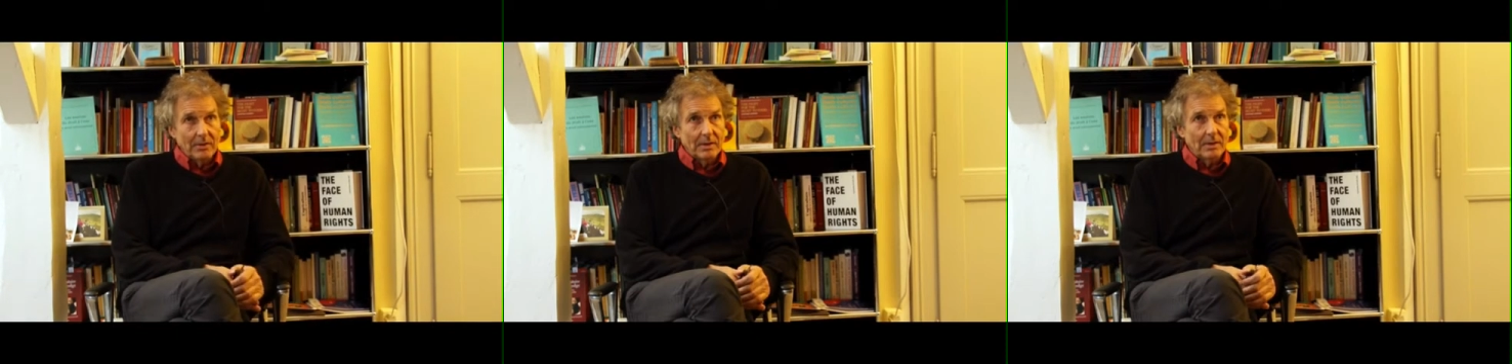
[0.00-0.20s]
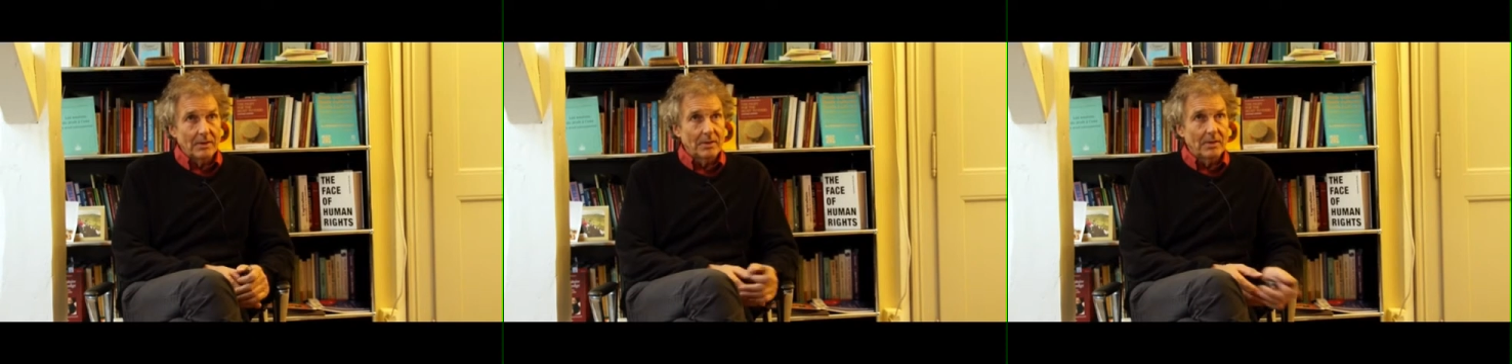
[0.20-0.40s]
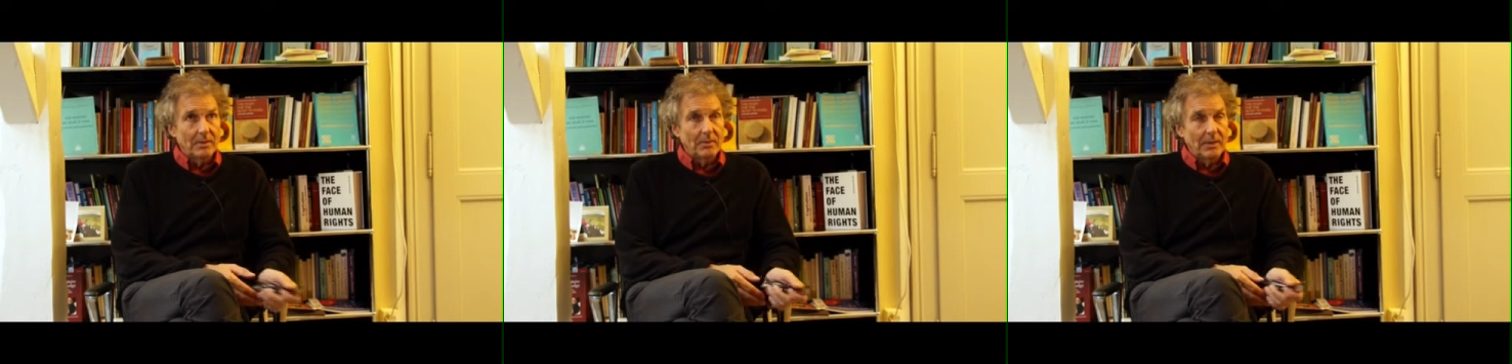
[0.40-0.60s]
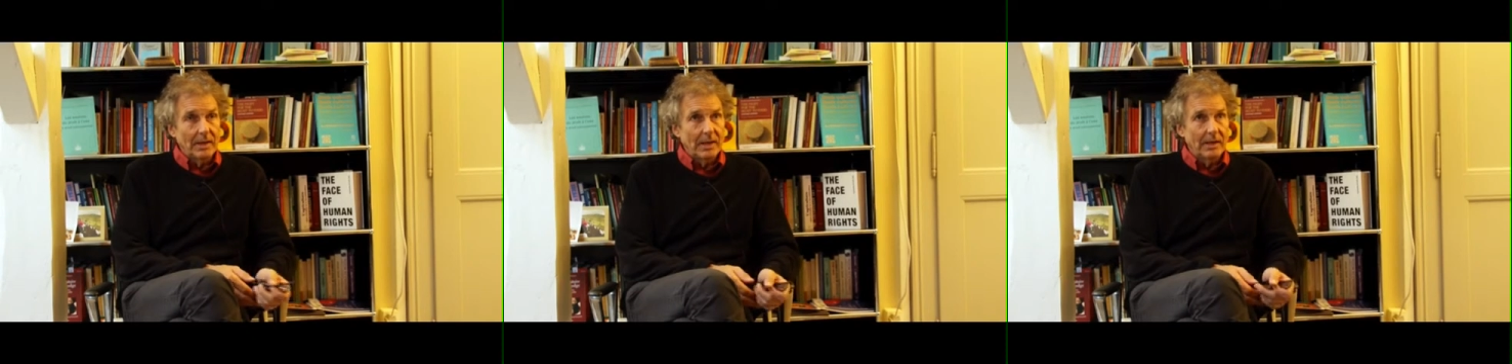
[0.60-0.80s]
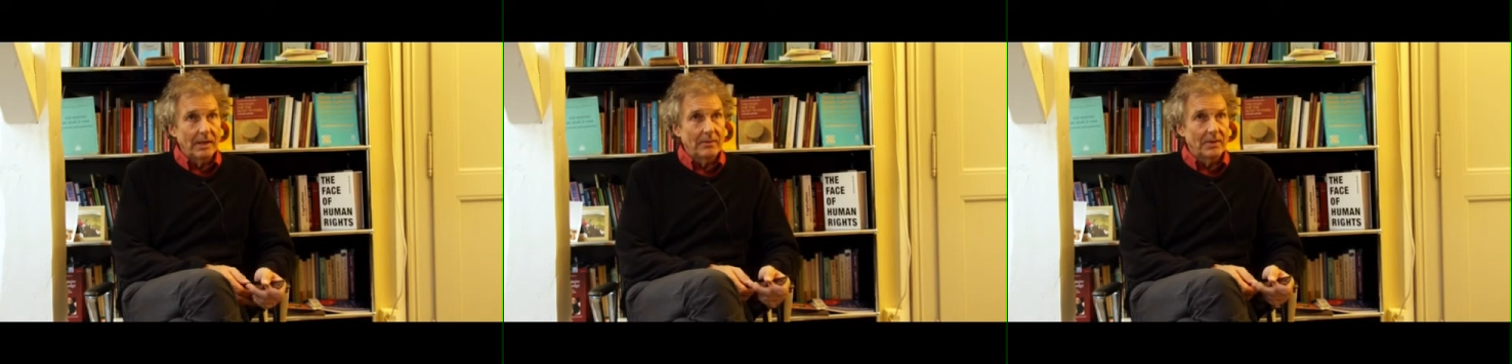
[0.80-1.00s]
And so we
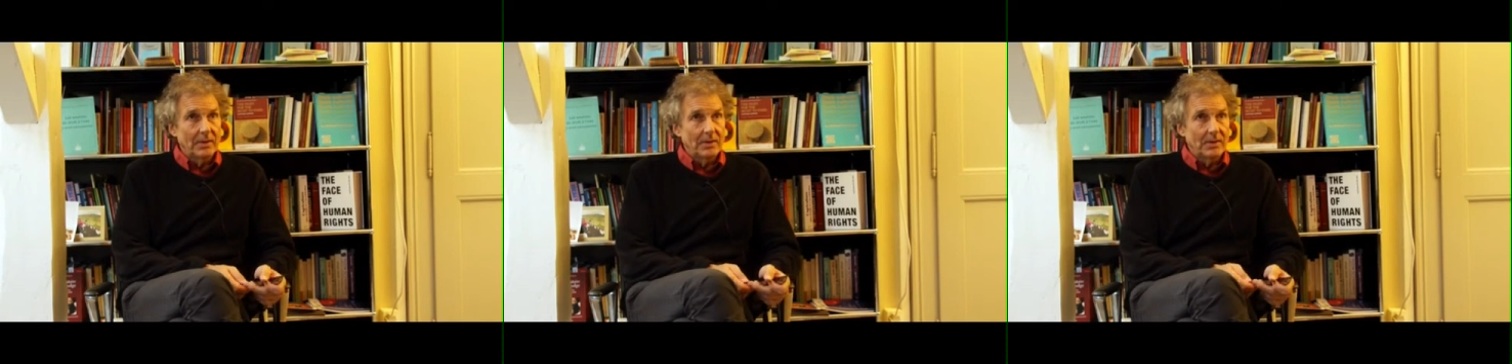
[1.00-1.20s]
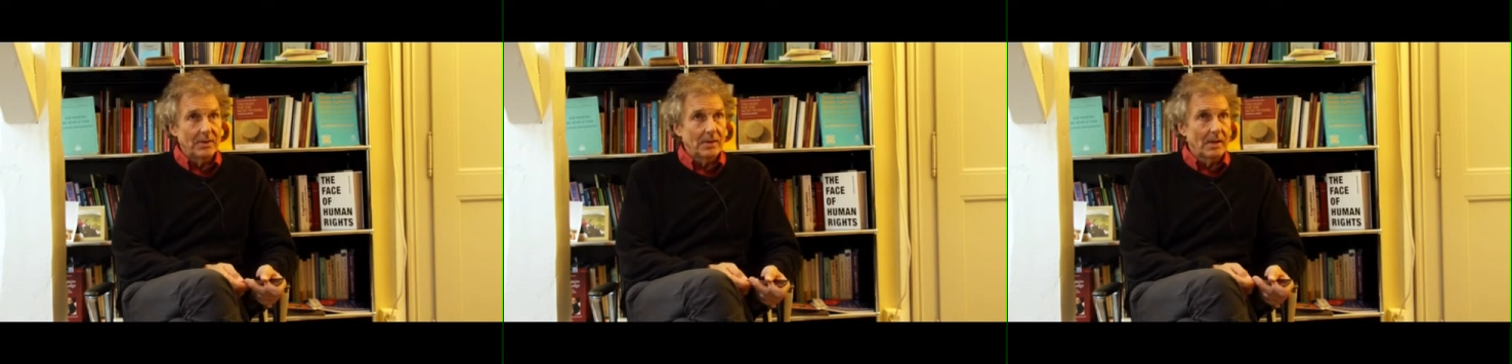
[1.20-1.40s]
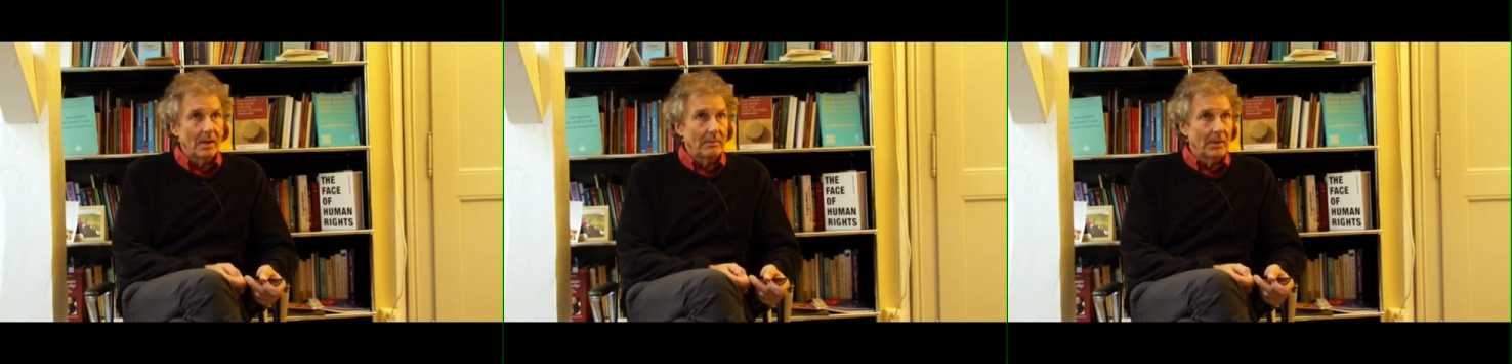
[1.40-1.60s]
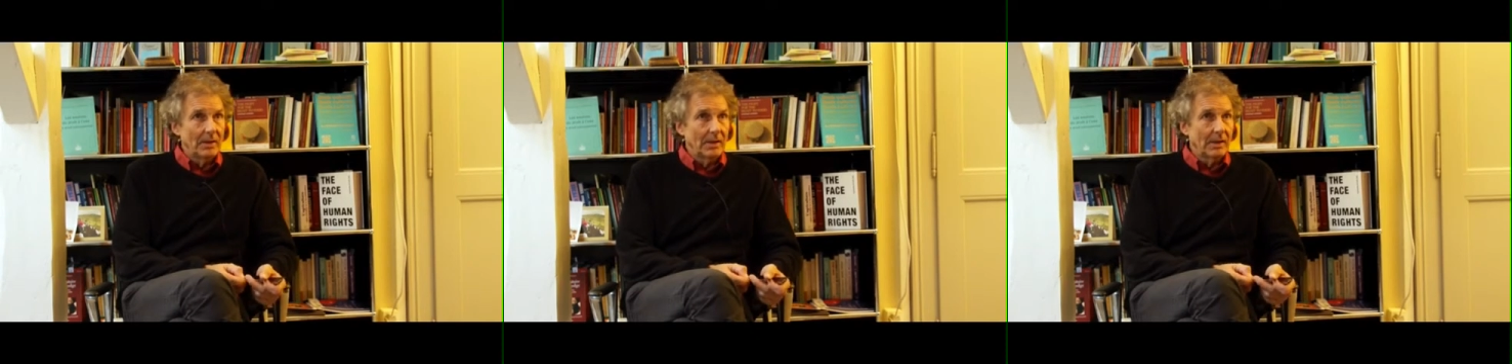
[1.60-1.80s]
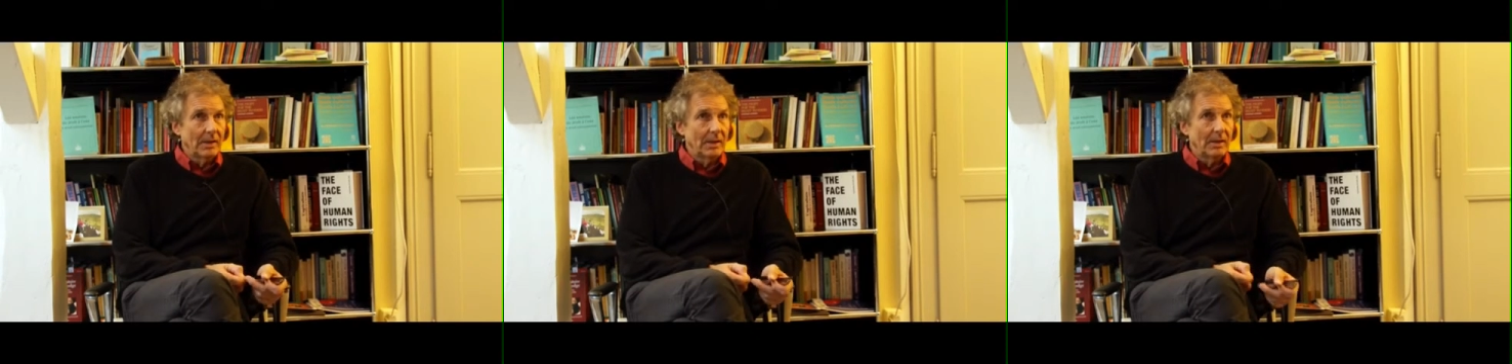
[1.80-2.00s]
have to stop
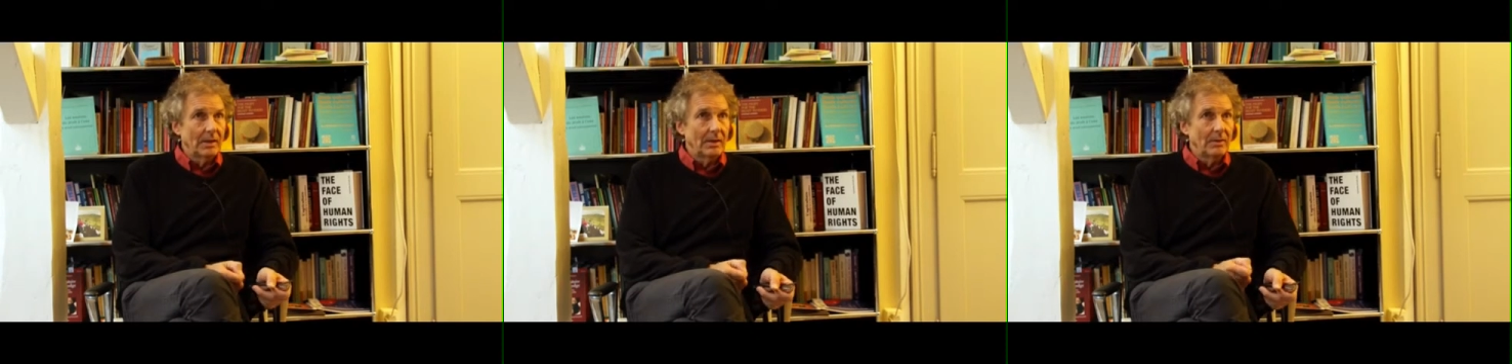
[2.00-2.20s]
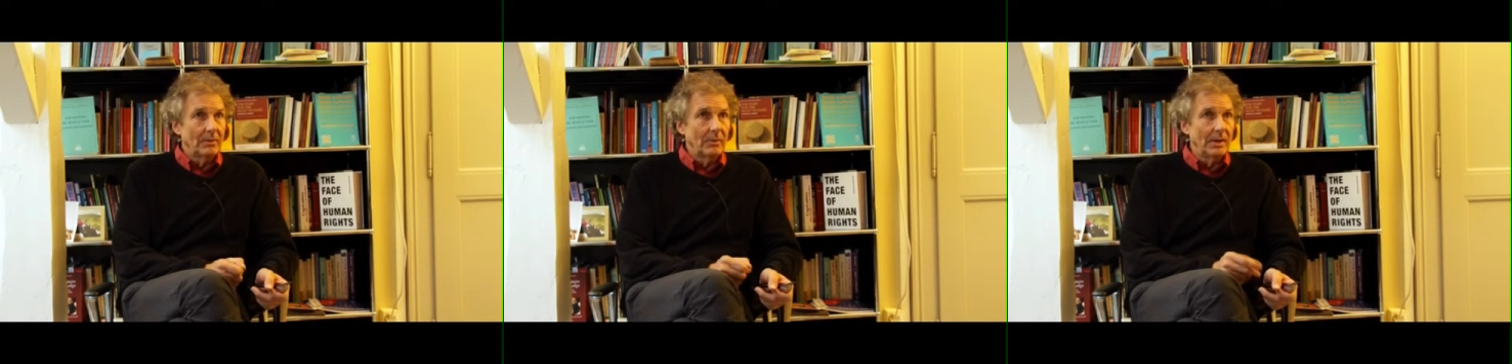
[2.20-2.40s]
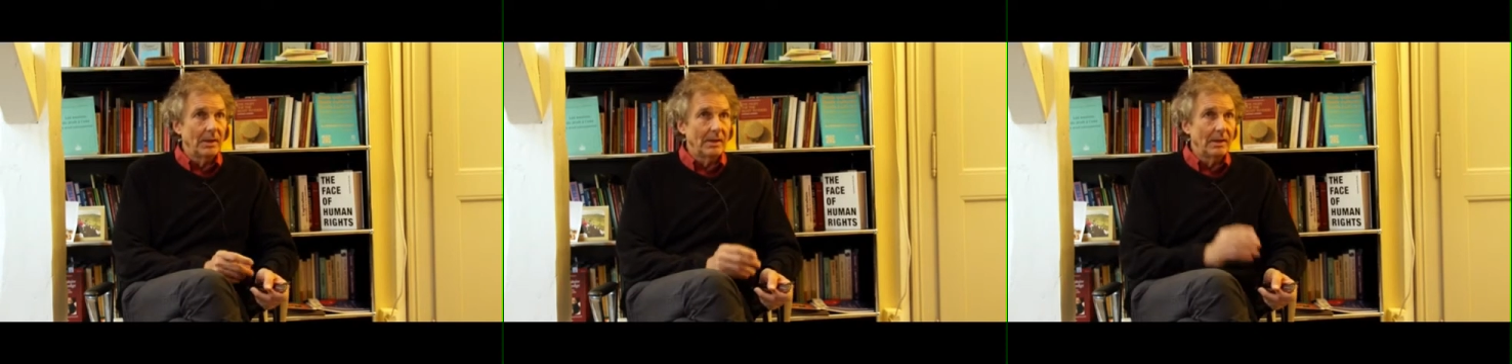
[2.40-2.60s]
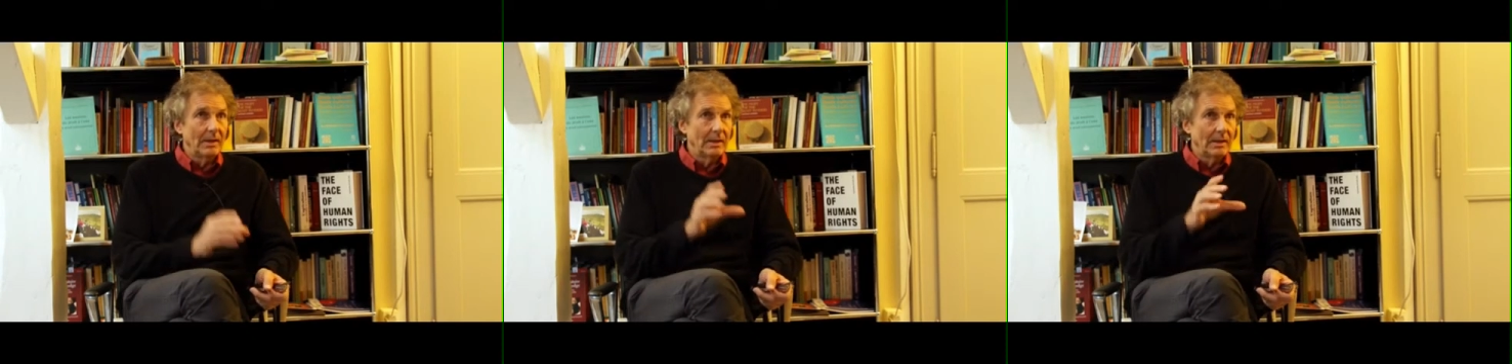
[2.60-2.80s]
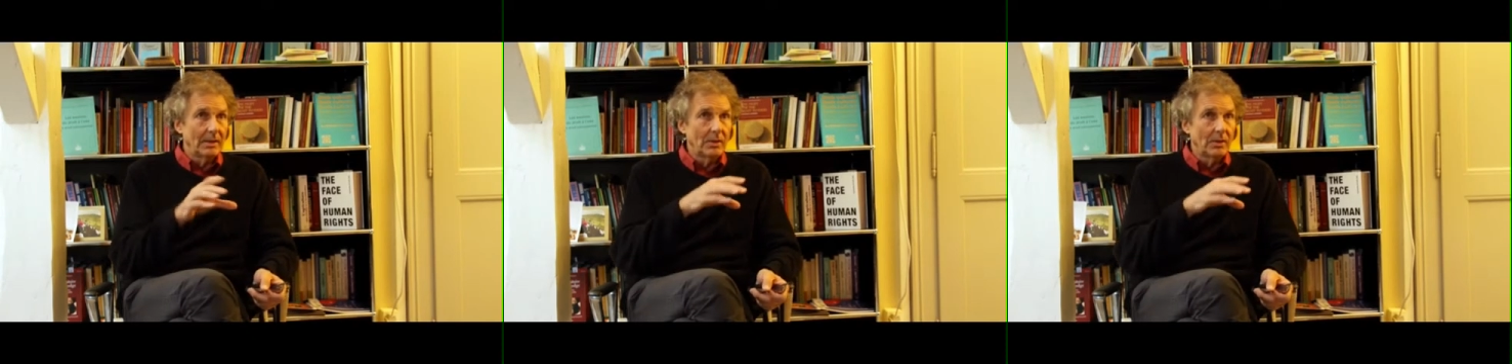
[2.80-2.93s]
thinking that